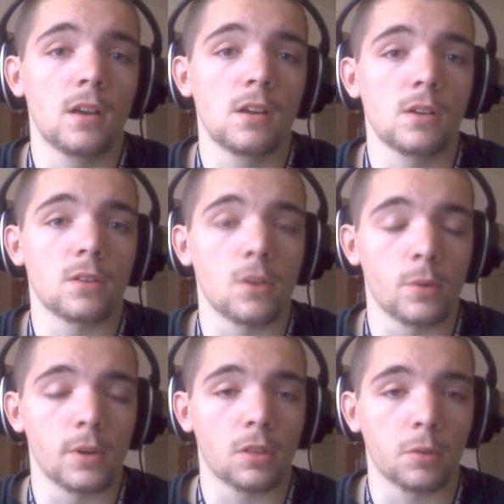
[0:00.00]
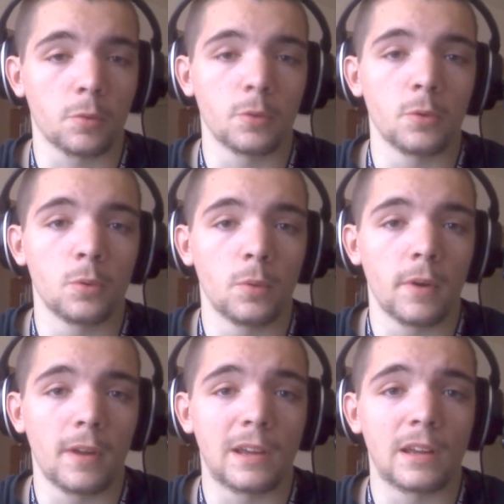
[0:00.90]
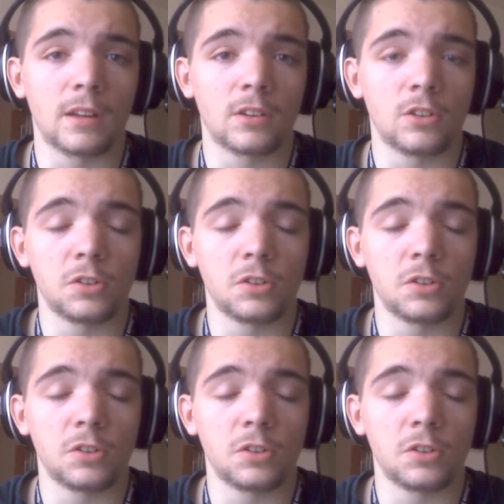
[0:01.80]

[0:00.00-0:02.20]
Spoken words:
going through and